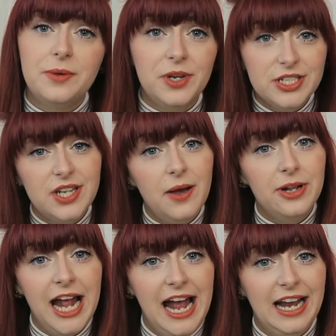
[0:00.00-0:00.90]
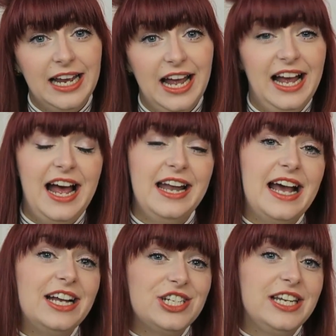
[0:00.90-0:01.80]
So I'm going to start with hair care,
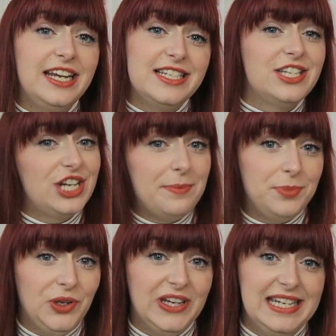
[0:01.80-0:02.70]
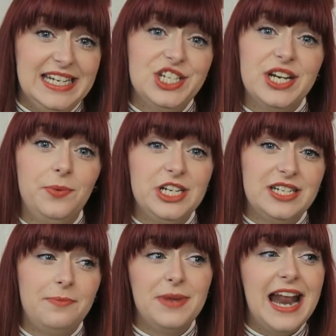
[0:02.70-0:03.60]
and actually it's a shampoo and conditioner
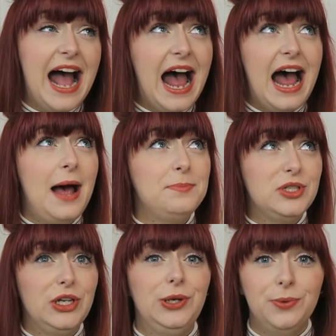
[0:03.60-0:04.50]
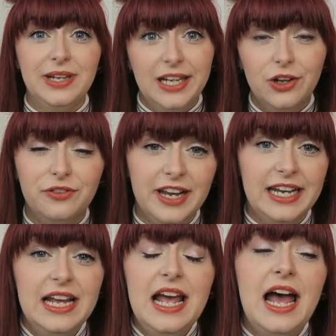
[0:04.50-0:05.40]
which I've been absolutely loving.